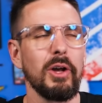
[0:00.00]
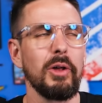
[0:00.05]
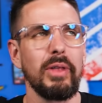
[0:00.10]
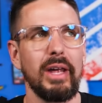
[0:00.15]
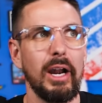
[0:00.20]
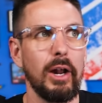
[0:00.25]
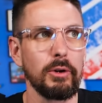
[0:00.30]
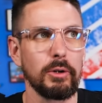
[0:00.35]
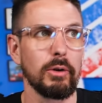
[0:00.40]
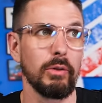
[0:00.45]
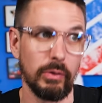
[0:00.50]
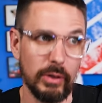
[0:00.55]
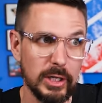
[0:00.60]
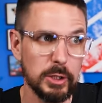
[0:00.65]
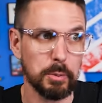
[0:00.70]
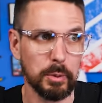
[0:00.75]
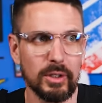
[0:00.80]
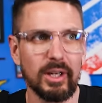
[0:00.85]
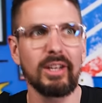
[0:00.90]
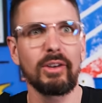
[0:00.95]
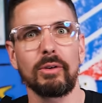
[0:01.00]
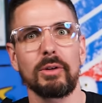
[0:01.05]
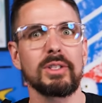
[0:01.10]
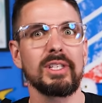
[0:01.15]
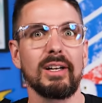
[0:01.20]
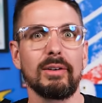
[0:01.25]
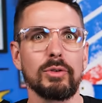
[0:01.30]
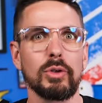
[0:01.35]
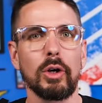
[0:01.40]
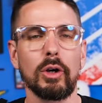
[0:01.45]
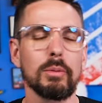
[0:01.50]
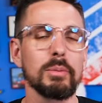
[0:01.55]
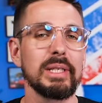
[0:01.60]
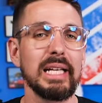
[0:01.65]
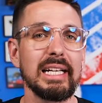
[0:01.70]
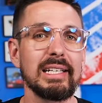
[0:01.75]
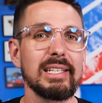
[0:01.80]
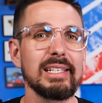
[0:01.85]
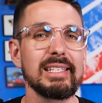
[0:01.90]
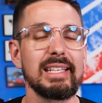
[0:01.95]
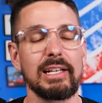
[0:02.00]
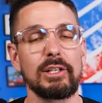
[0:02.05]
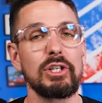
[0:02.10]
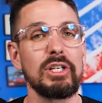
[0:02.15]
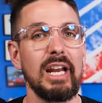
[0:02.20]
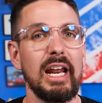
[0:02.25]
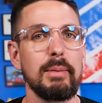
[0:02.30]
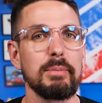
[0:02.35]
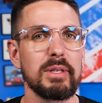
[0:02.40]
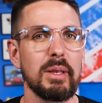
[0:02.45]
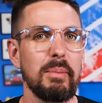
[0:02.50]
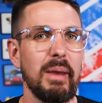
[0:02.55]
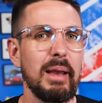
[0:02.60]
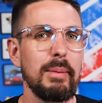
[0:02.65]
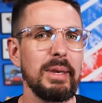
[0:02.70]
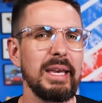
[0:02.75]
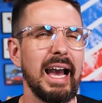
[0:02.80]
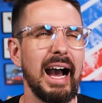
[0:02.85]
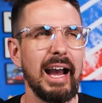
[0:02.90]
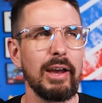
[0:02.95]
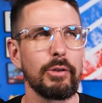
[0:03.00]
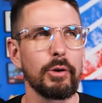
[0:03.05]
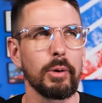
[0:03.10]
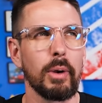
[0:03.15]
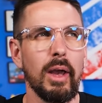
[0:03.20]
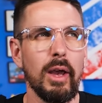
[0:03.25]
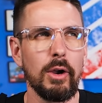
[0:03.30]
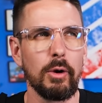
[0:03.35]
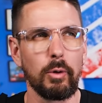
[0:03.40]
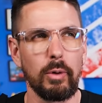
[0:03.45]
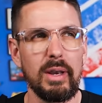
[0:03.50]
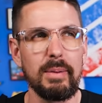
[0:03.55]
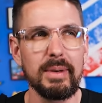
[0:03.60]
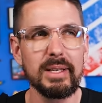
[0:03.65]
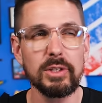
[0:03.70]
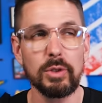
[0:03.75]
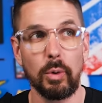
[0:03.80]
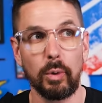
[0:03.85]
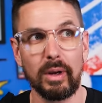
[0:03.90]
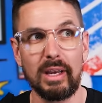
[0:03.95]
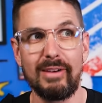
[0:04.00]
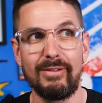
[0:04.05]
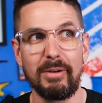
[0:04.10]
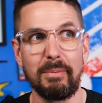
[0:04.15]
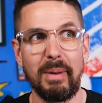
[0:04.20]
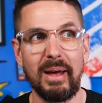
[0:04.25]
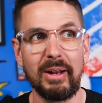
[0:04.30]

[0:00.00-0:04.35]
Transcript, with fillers: though that under this particular set of circumstances that she names the baby either Remus or even